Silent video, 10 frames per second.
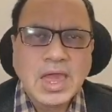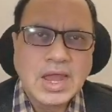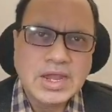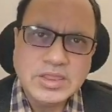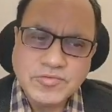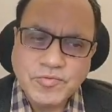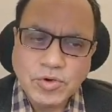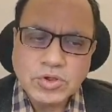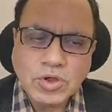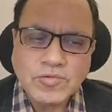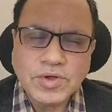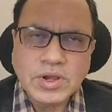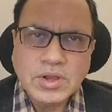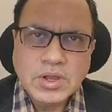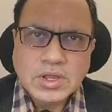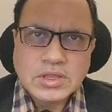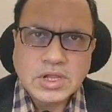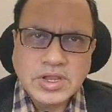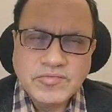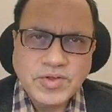And in the fourth tower, the
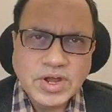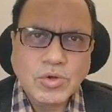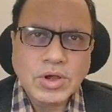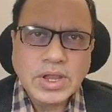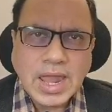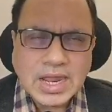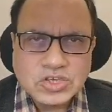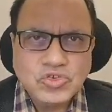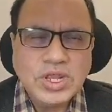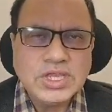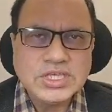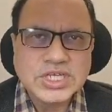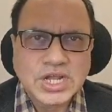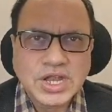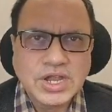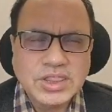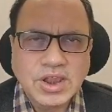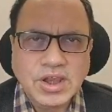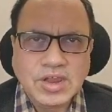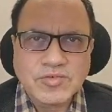defect got actually injected in the
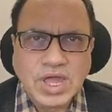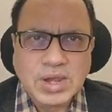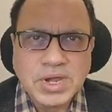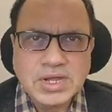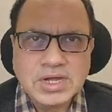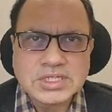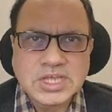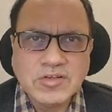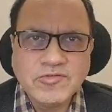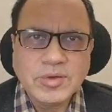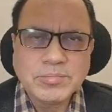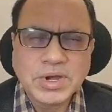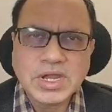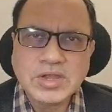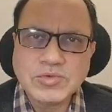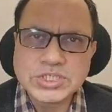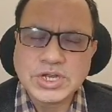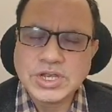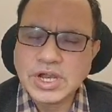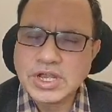requirement itself, but it was
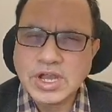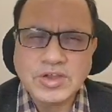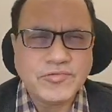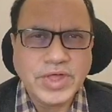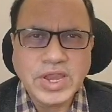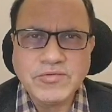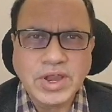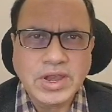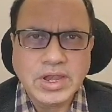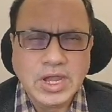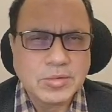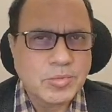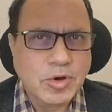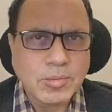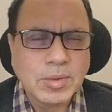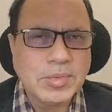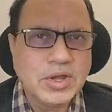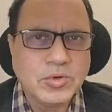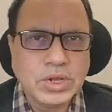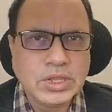detected very, very late, probably
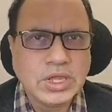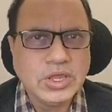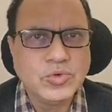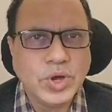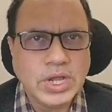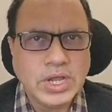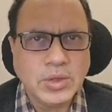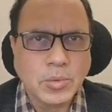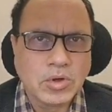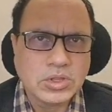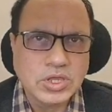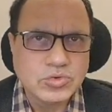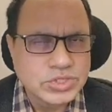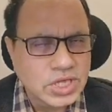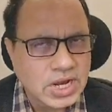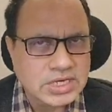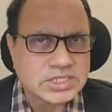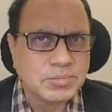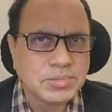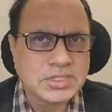during the UAT or the user
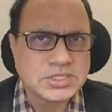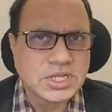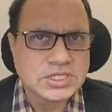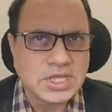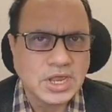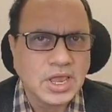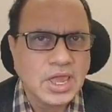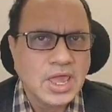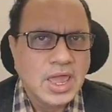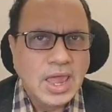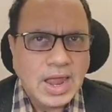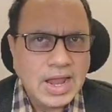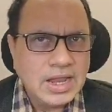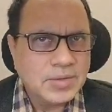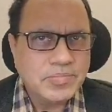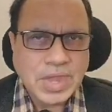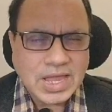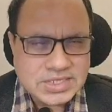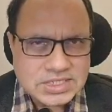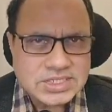acceptance testing. And
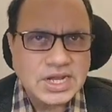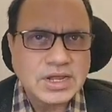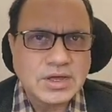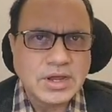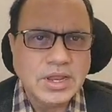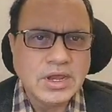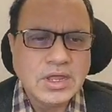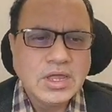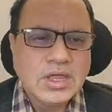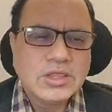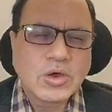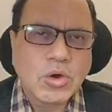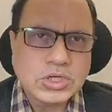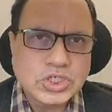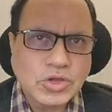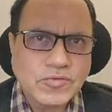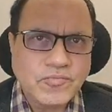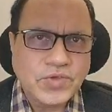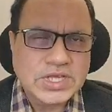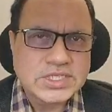as I said earlier, the cost of
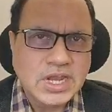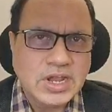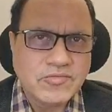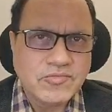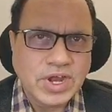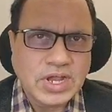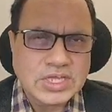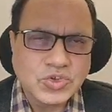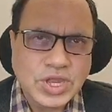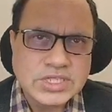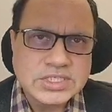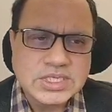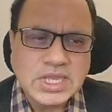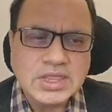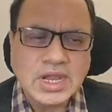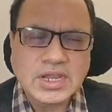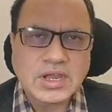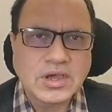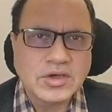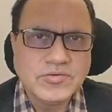fixing defect, as you can see in that
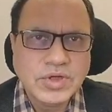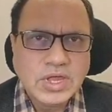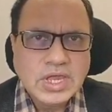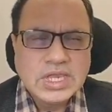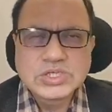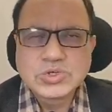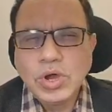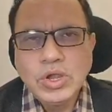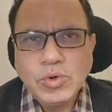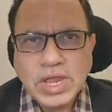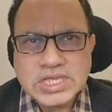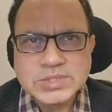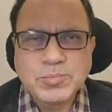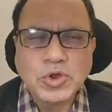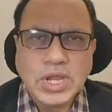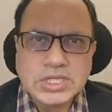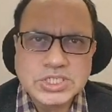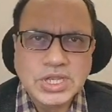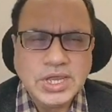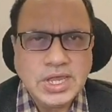curve, is going to
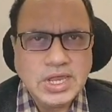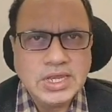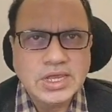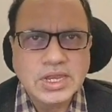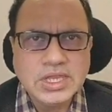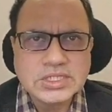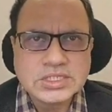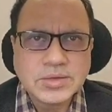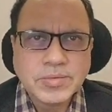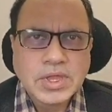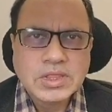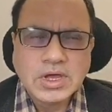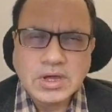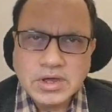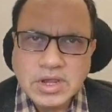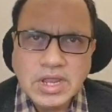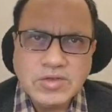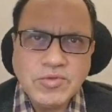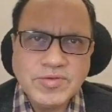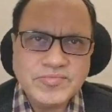exponentially increase. The earlier
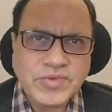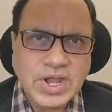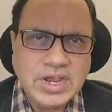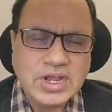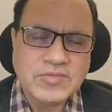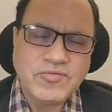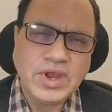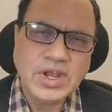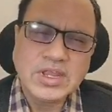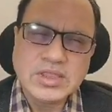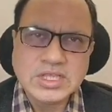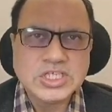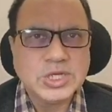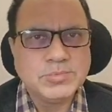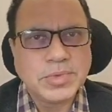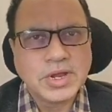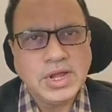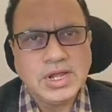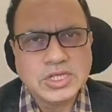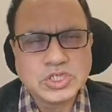you find a defect, the cheaper
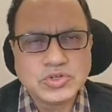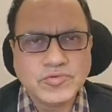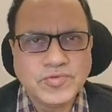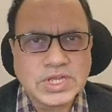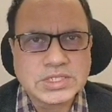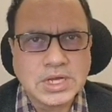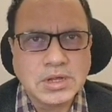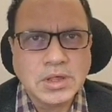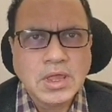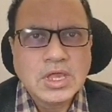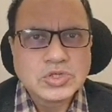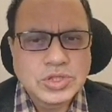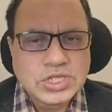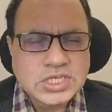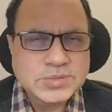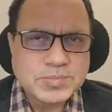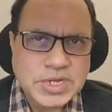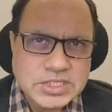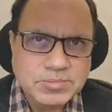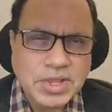it is to fix it. So this is
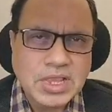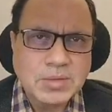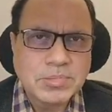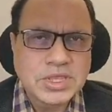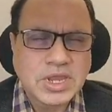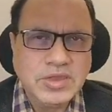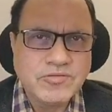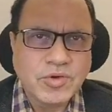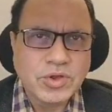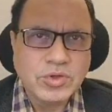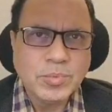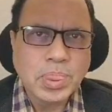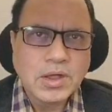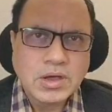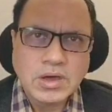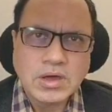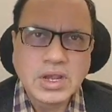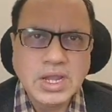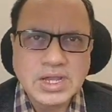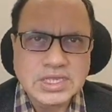principle number 3 for you.
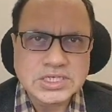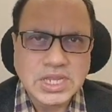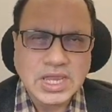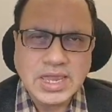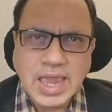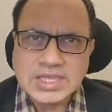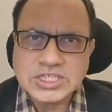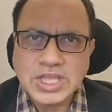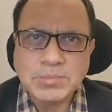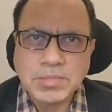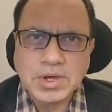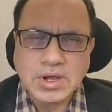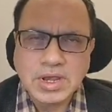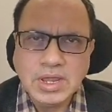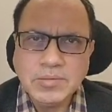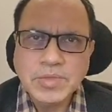Early testing. Catch them early.